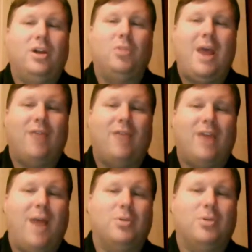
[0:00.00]
you may have
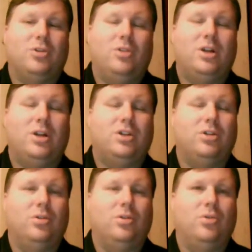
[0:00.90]
the opportunity
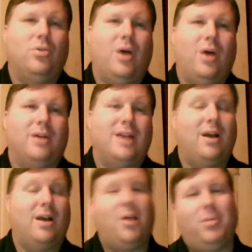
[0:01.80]
to
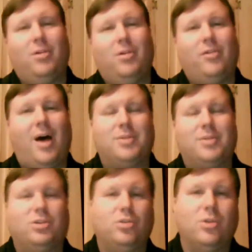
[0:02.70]
take a couple of
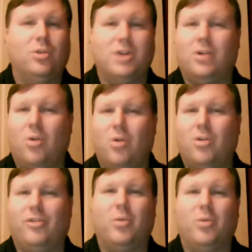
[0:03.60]
optional tours on your
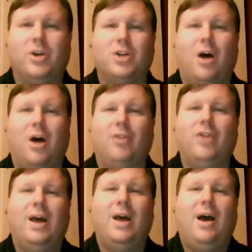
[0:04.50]
own if you wish
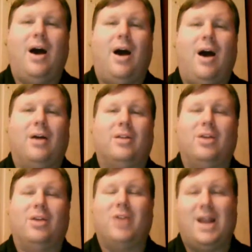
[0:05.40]
of
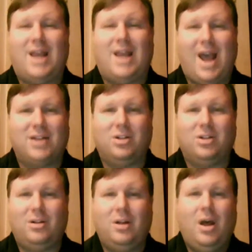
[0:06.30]
Kilkenny
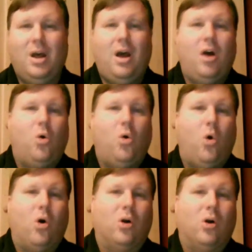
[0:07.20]
Castle,
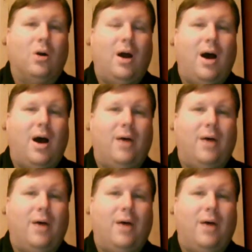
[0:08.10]
or